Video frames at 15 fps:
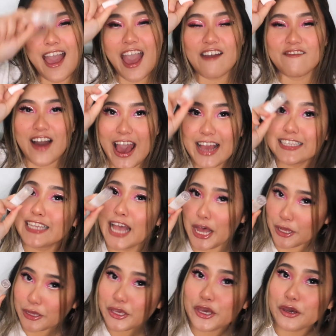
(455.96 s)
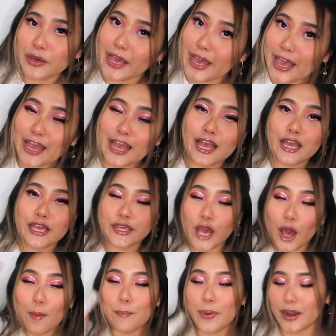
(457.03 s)
If I tell you it,
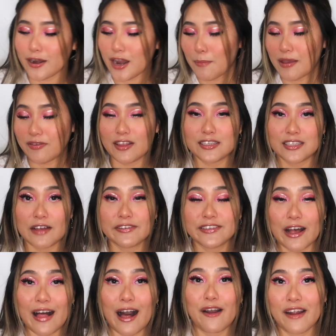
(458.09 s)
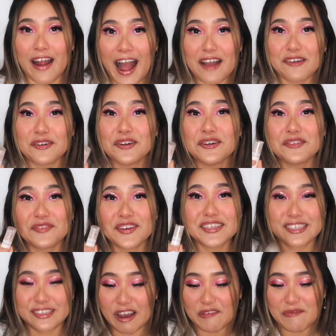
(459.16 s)
y'all better not make this stuff sell out, or I will be
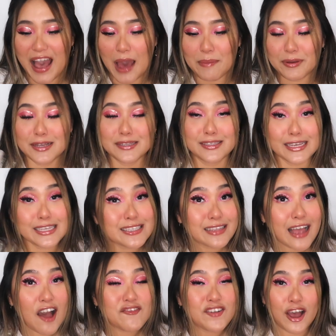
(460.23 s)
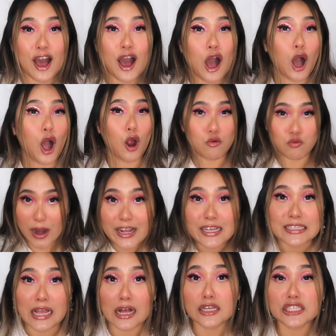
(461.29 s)
so mad, because this stuff already
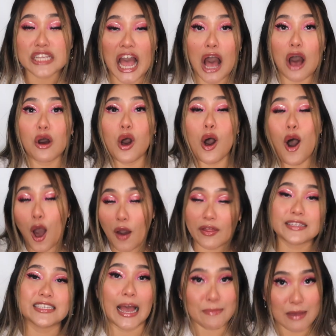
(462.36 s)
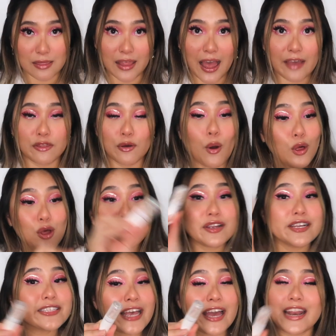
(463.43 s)
sells out all the time online. The only
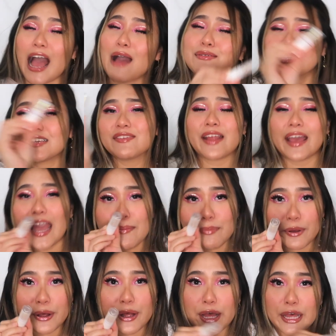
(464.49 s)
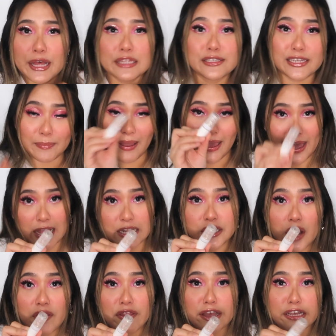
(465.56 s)
reason I was even able to get my hand
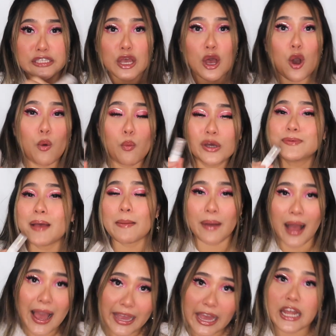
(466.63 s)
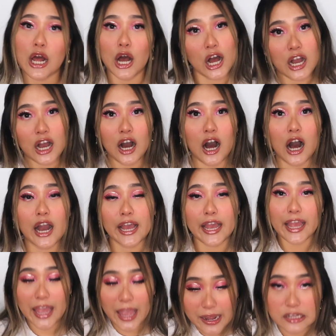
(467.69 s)
on this was by buying it in Hong
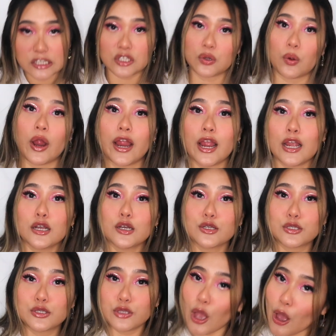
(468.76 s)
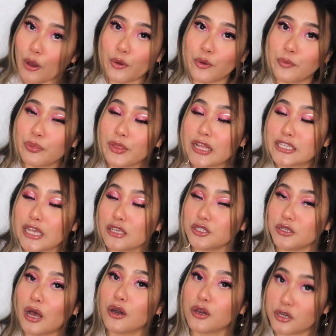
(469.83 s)
Kong in a store. So it tells
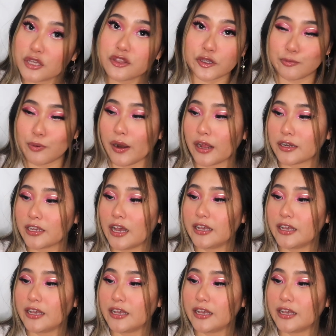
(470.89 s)
you how good this product